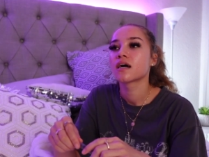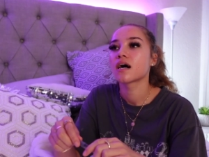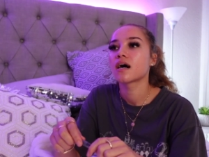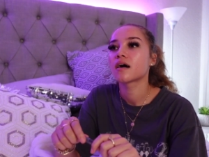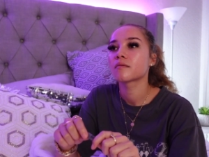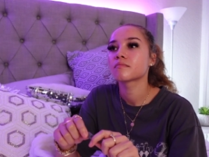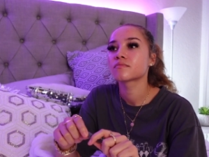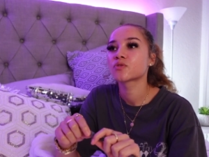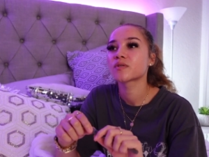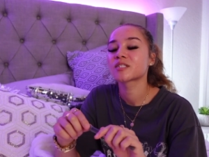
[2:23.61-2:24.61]

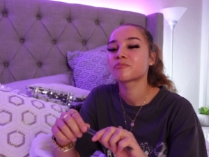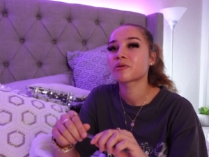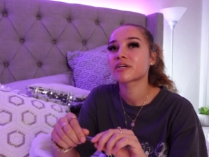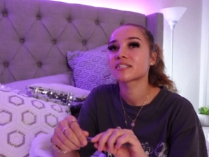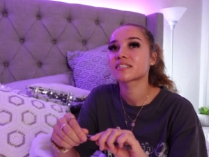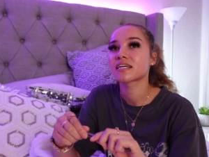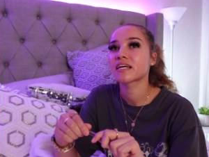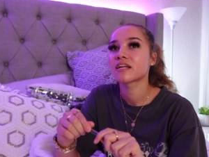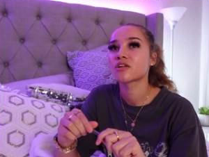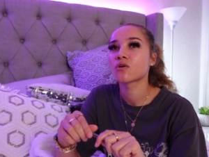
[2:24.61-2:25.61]
to experience
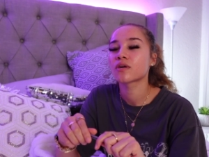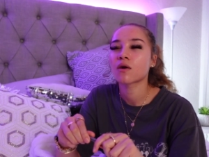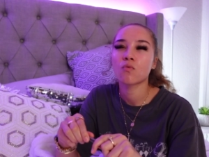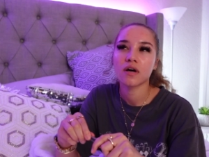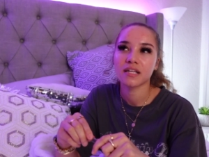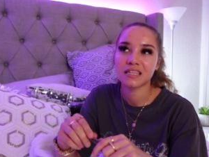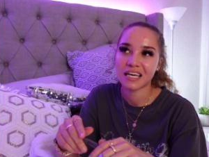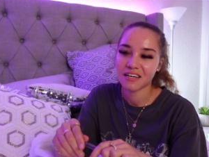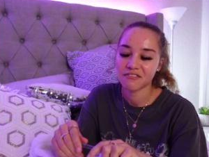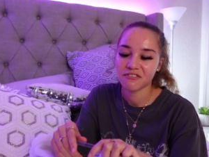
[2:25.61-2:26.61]
it and know what I want in
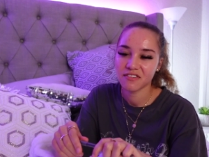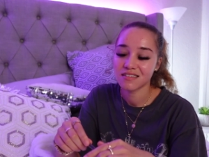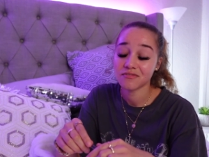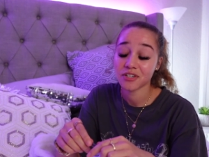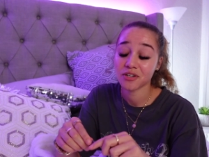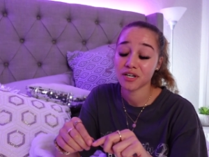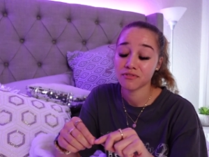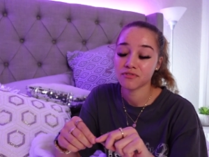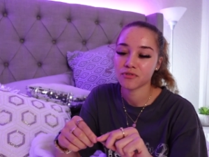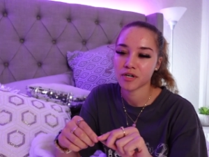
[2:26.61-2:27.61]
life. I'm very
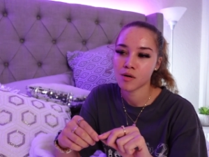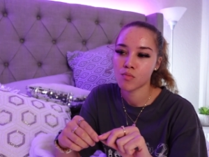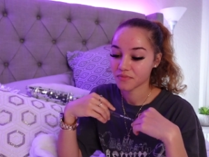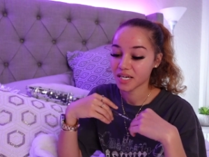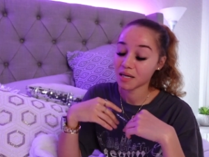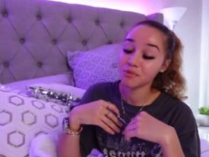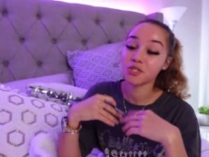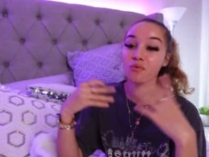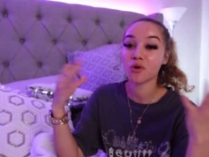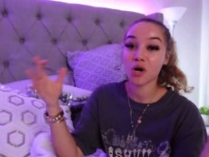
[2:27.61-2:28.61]
grateful for it. And I'm
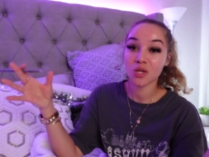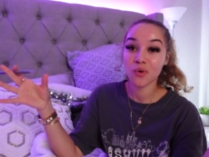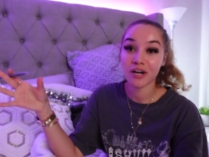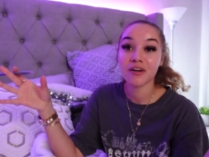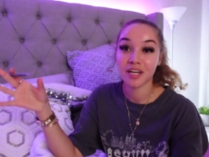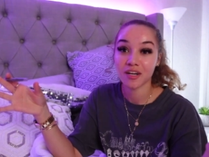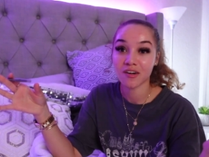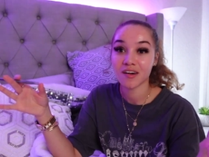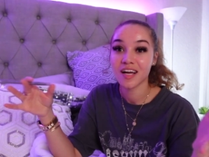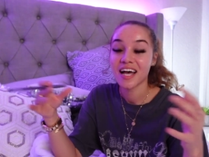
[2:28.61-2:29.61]
sure we're all aware
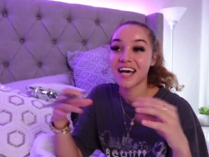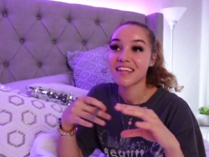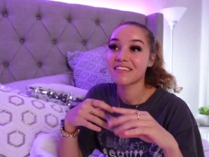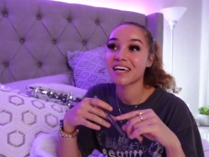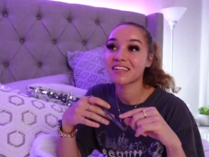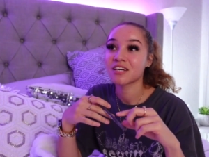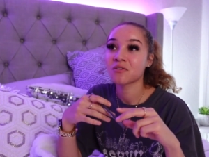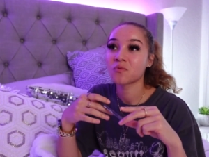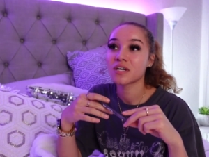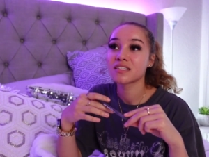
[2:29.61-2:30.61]
here that
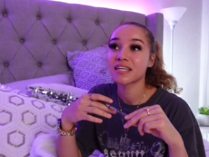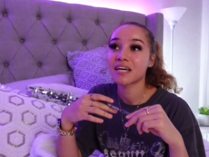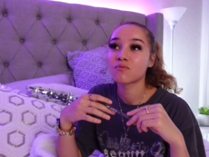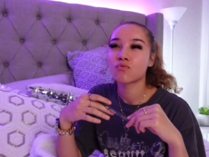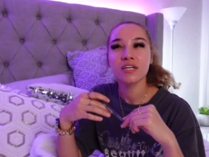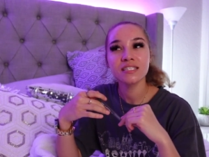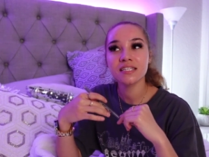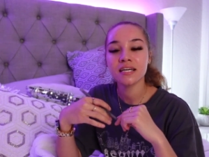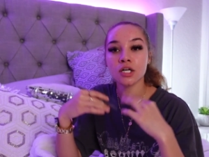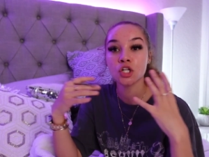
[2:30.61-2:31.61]
there was a
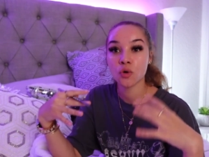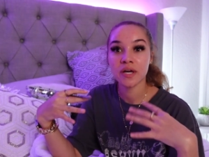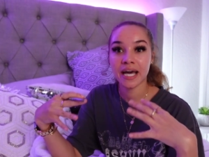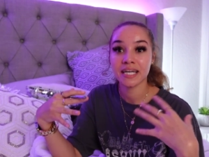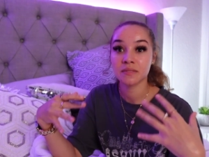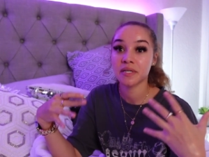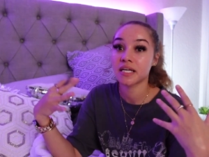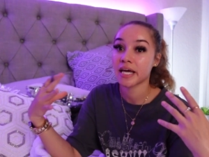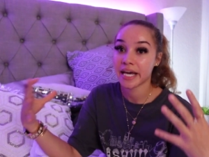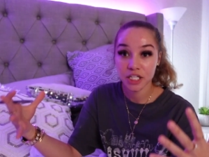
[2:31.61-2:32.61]
recent Chloe
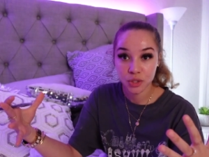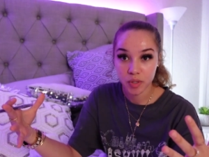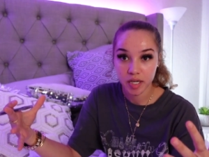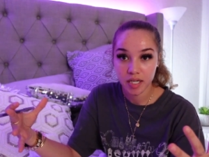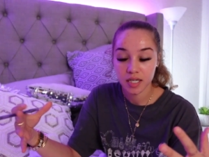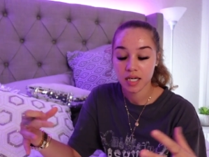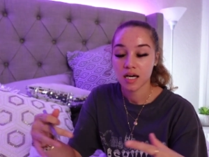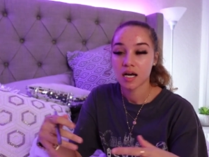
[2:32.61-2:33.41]
Yasmine hate train.